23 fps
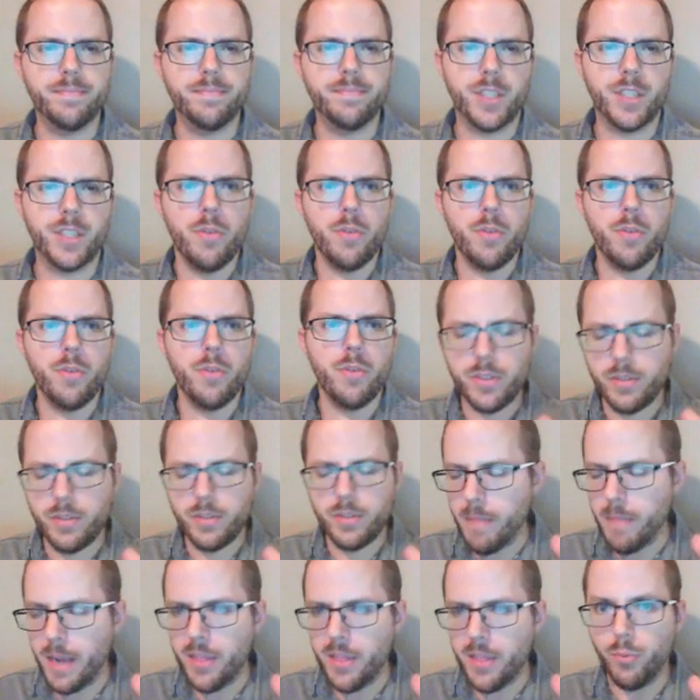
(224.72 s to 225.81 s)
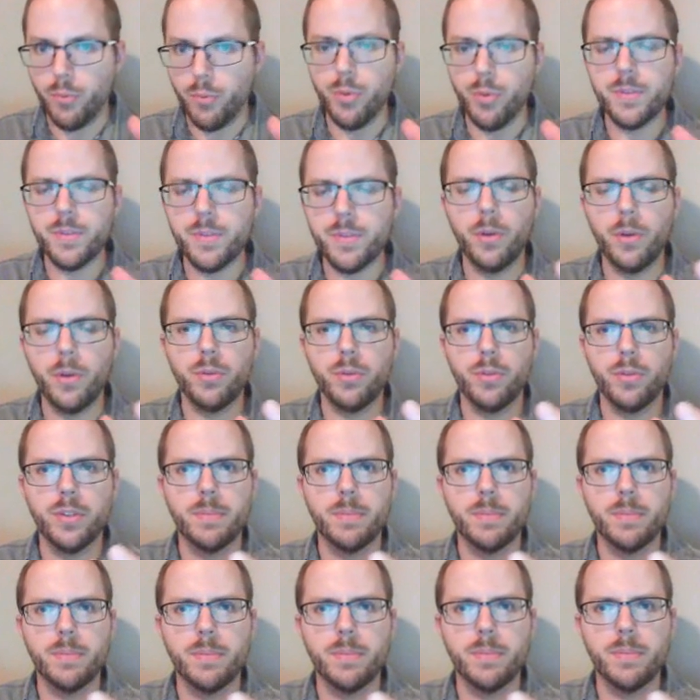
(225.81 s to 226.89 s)
you know, made the room smaller and
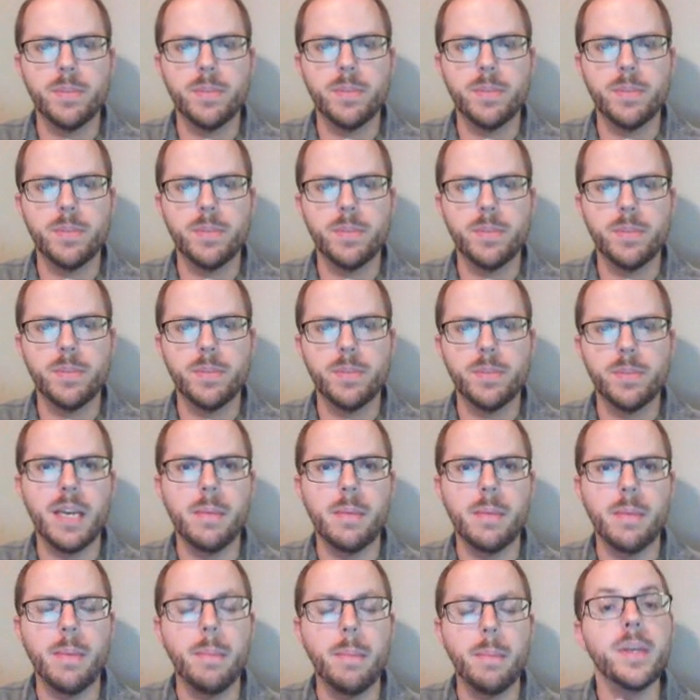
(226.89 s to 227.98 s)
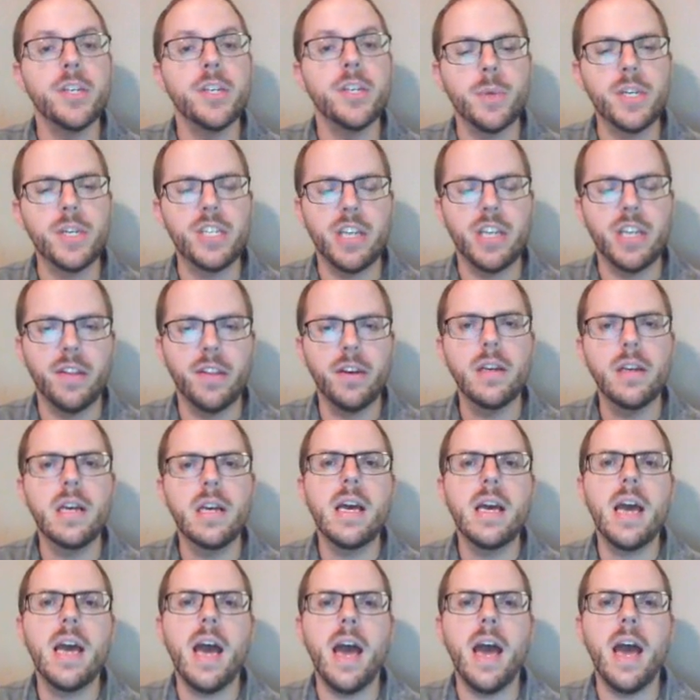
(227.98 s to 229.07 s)
smaller and smaller. They're more likely to bump into each other
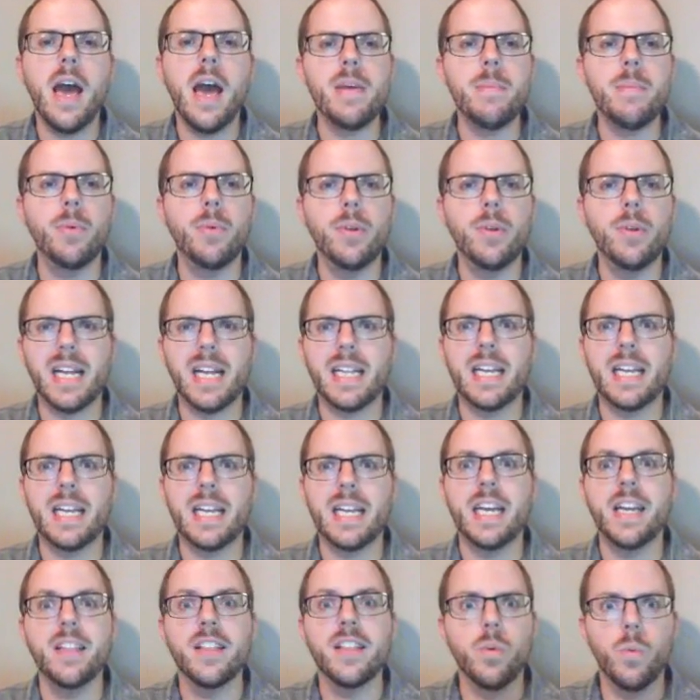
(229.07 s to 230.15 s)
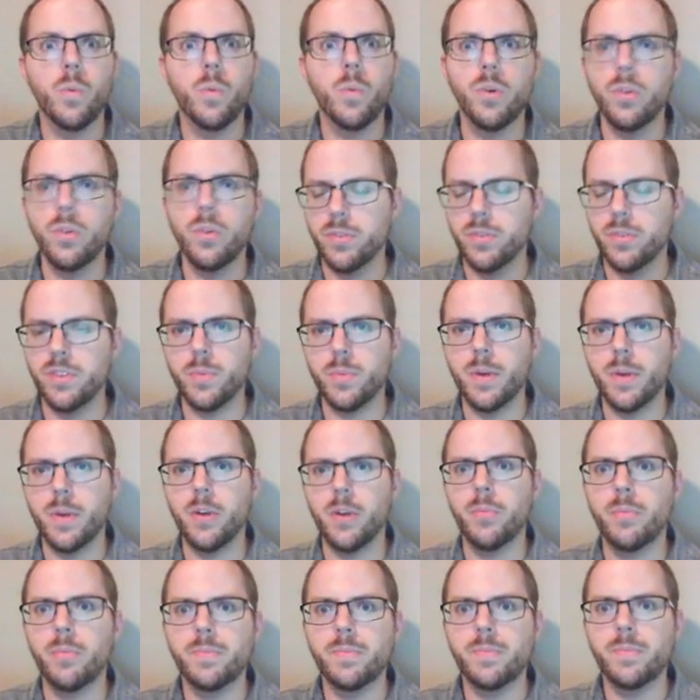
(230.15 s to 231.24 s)
and they're more likely to hit the walls as
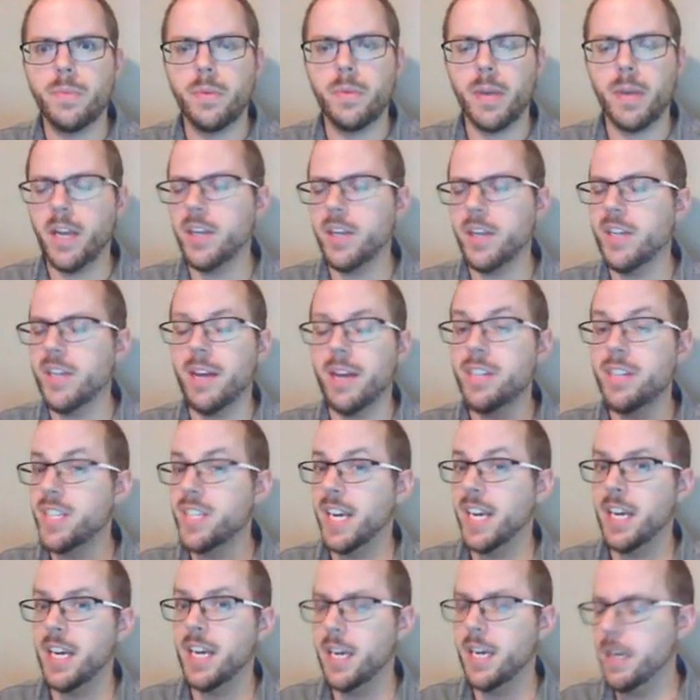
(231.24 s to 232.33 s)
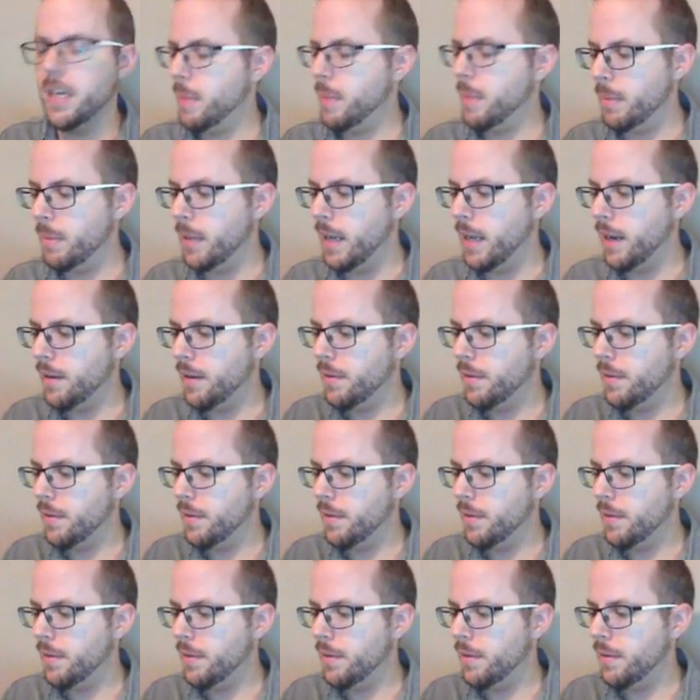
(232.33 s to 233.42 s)
well. Okay, because you haven't taken any people out.
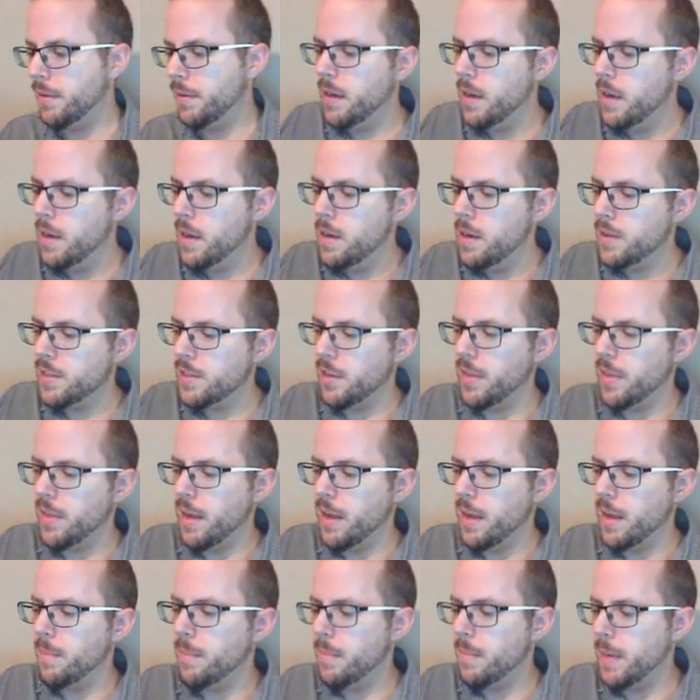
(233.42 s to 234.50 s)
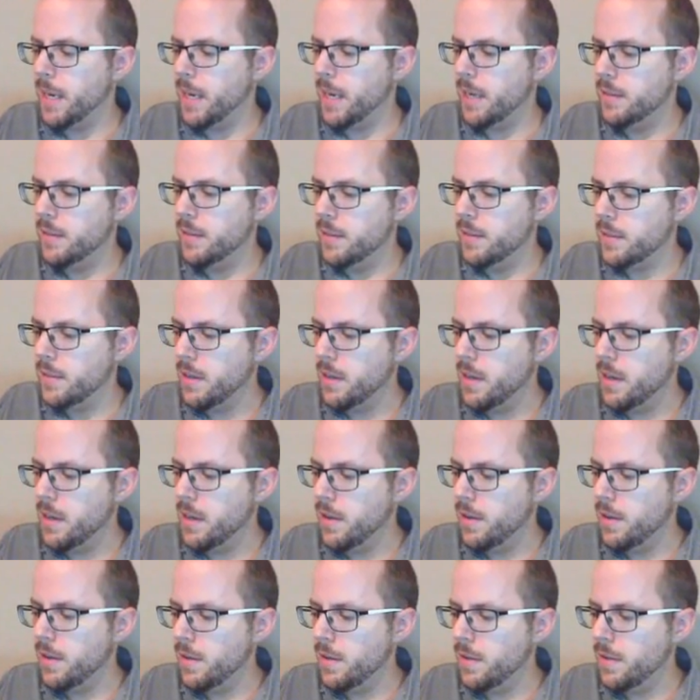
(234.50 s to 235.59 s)
Okay, so that means
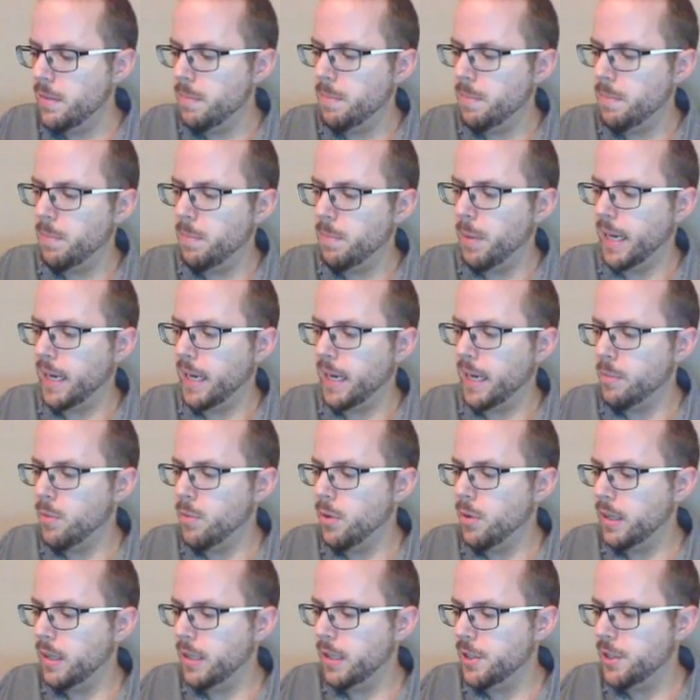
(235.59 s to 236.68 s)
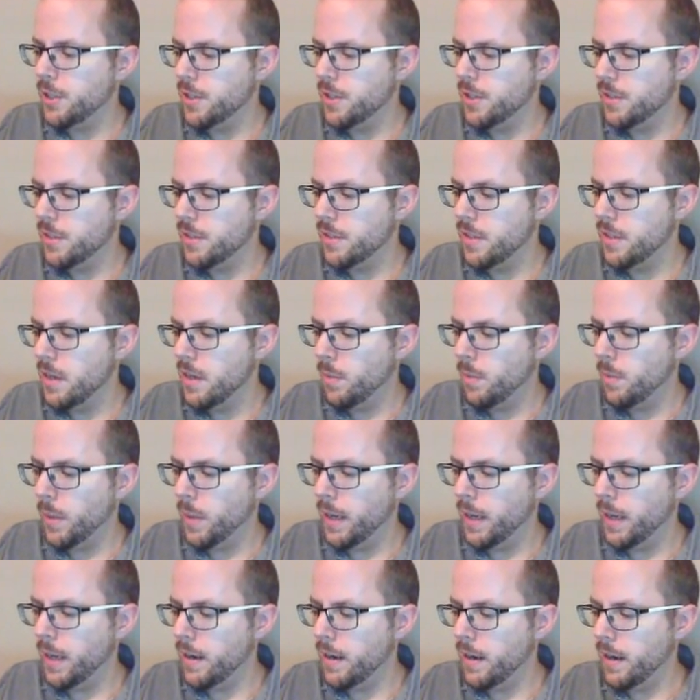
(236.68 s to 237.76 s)
by getting more collisions,
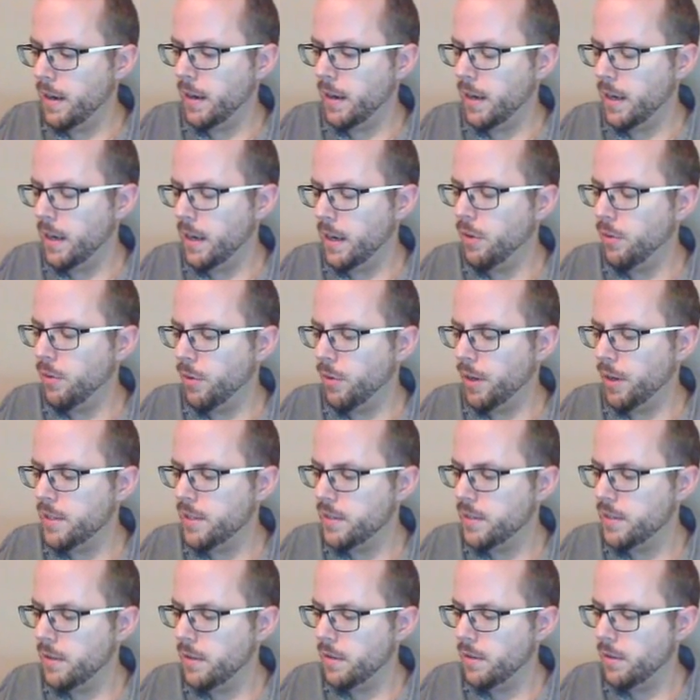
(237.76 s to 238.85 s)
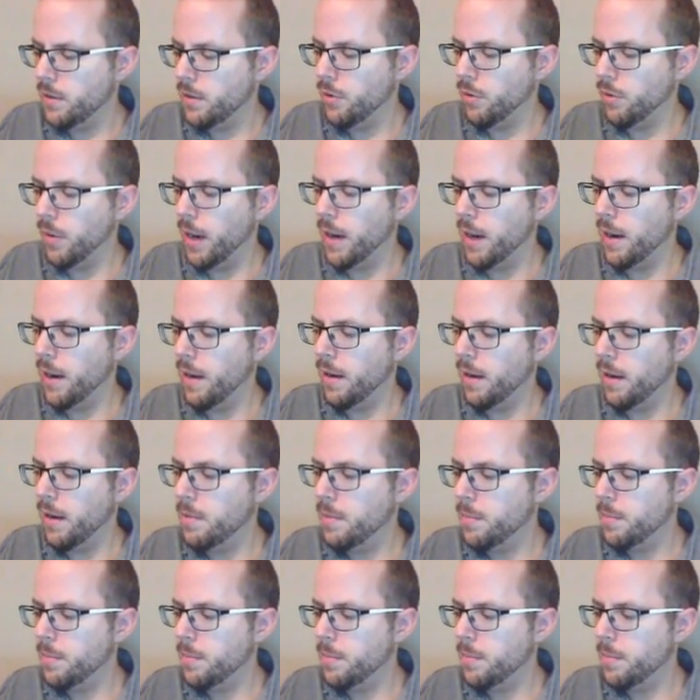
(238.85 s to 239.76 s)
we get an increase greater